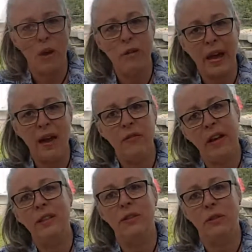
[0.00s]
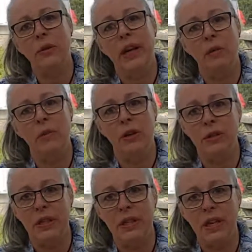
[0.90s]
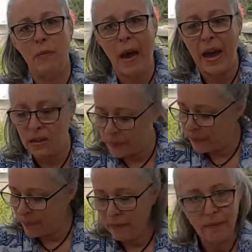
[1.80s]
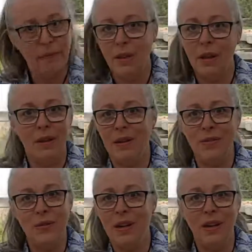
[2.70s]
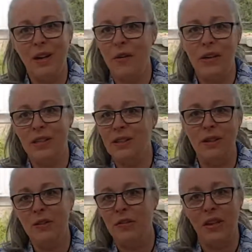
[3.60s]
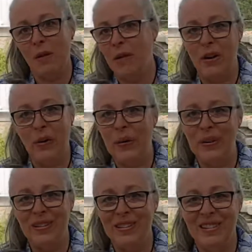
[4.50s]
why do cafes still keep using tea bags? There's really no excuse for them at all.